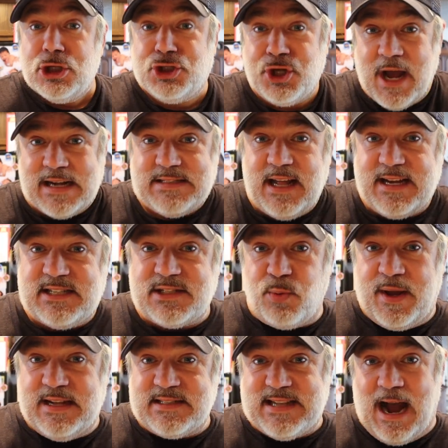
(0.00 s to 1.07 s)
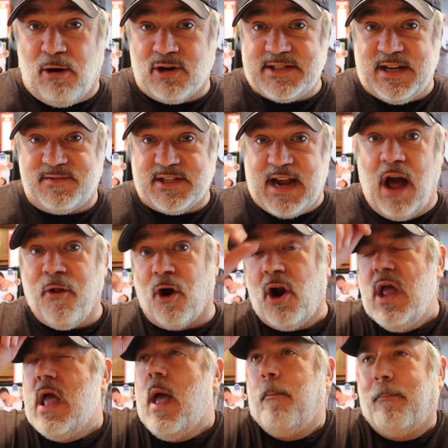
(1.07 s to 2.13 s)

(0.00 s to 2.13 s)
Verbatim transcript: Do you guys like sweet and sour stuff together?